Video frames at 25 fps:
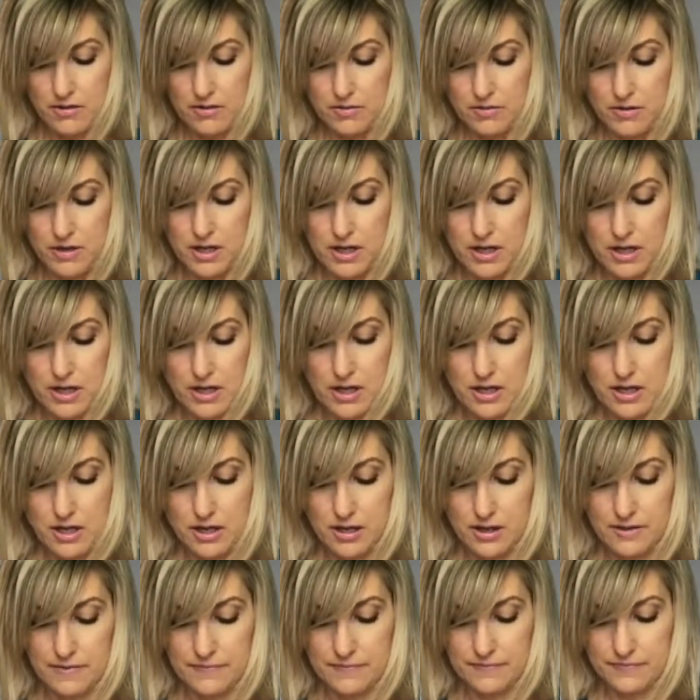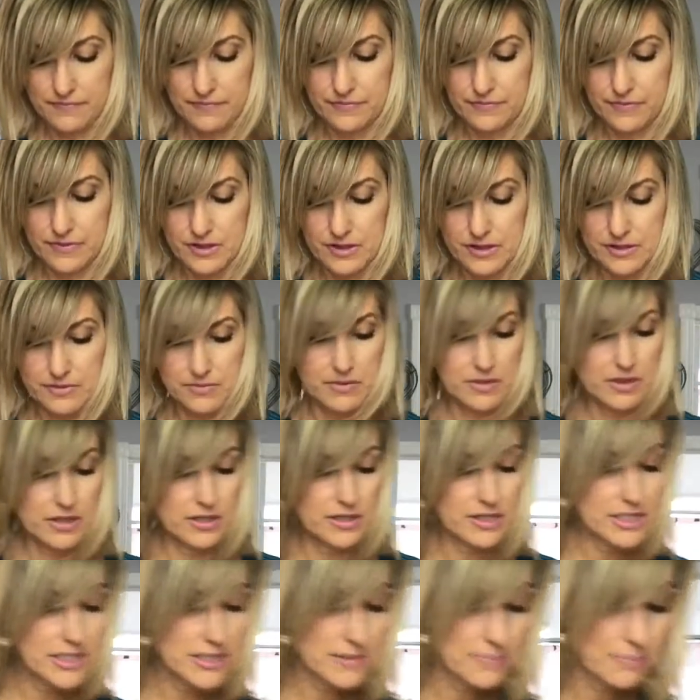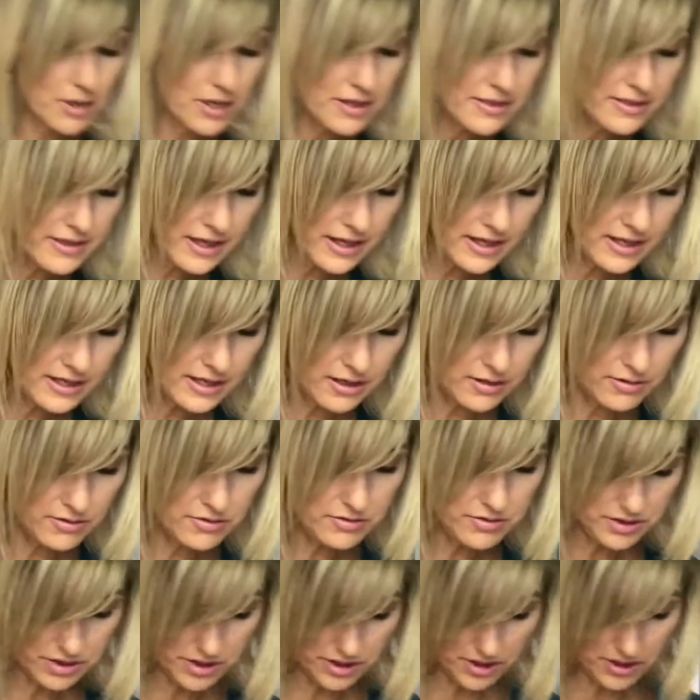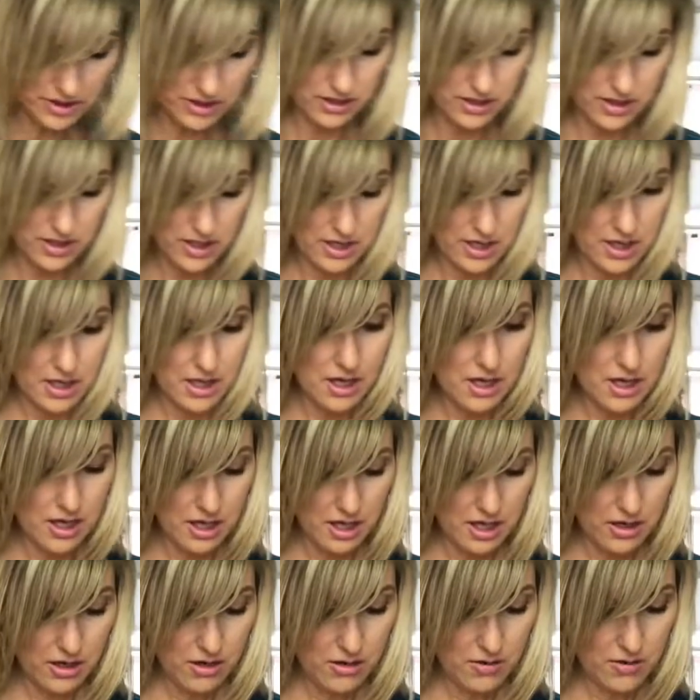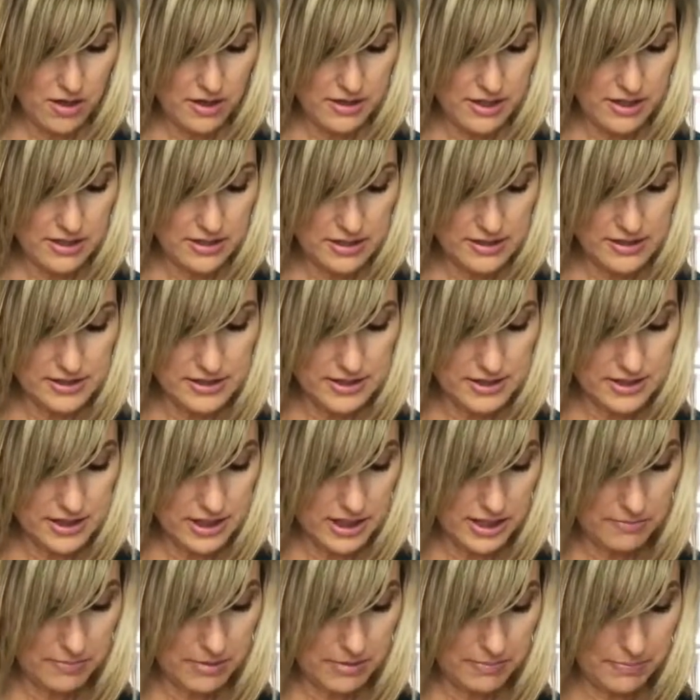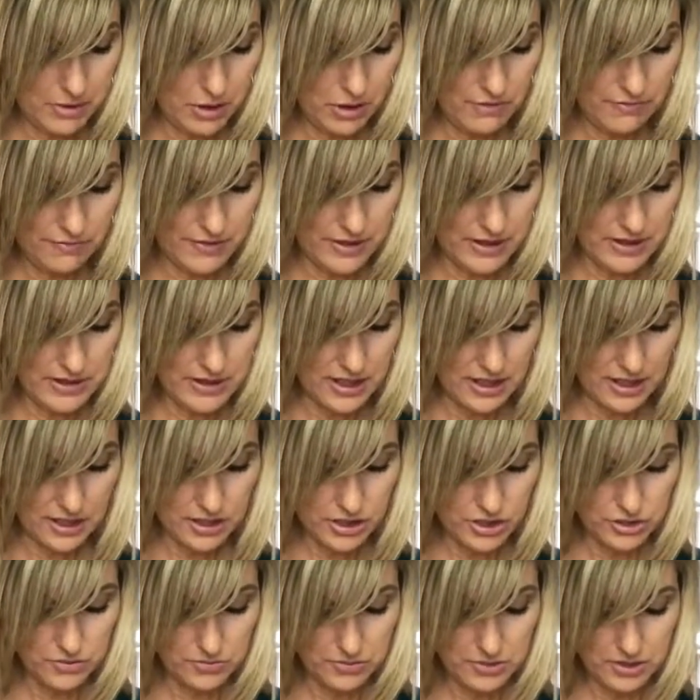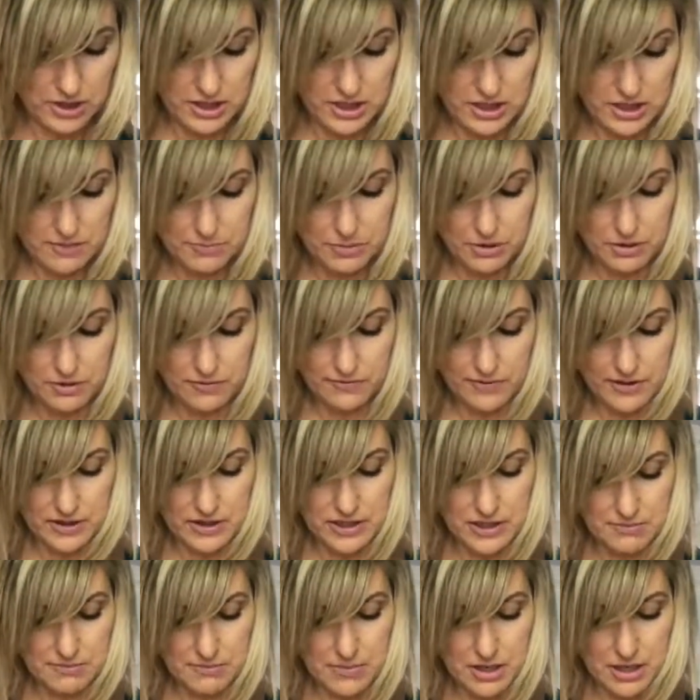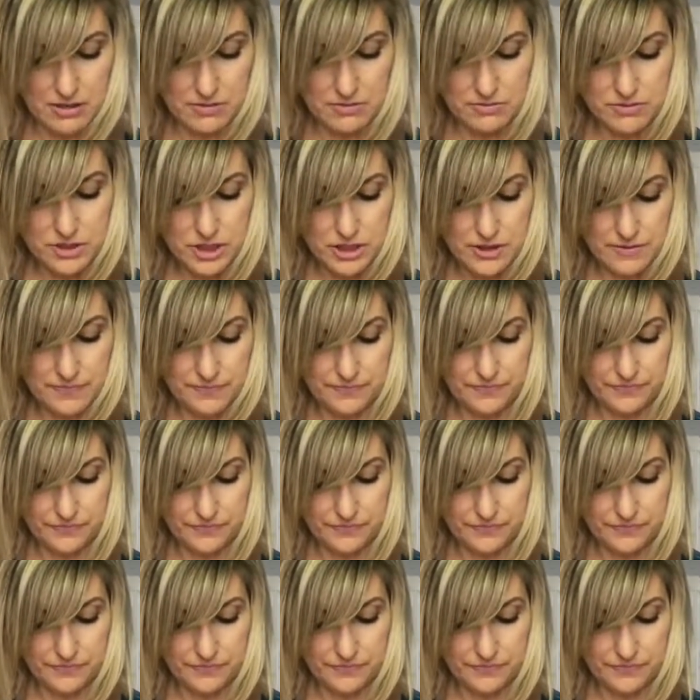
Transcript: Okay, so we're gonna spread that out. Oh, I think this is gonna be perfect, actually, the perfect amount